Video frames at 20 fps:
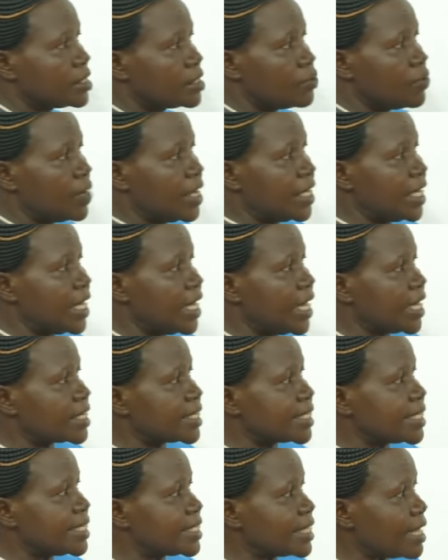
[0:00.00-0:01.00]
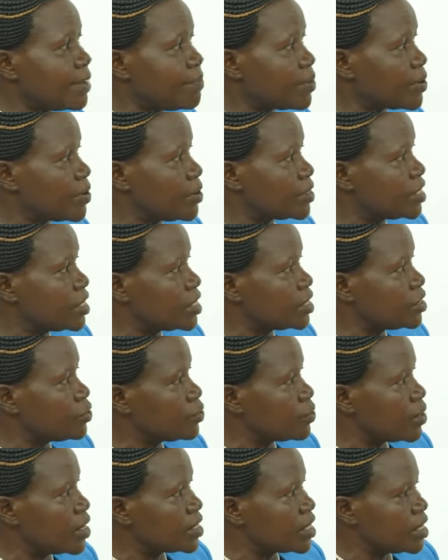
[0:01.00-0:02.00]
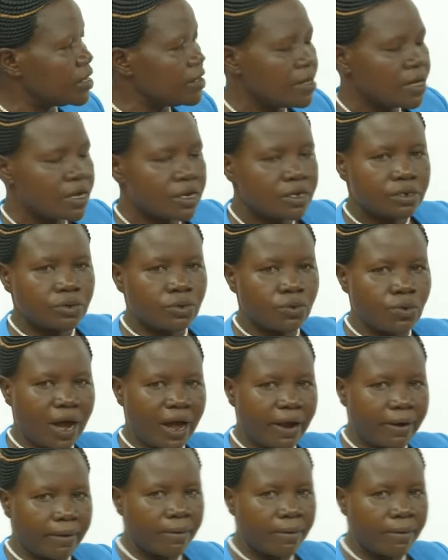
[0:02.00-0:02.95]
when x is approaching to what? To 1.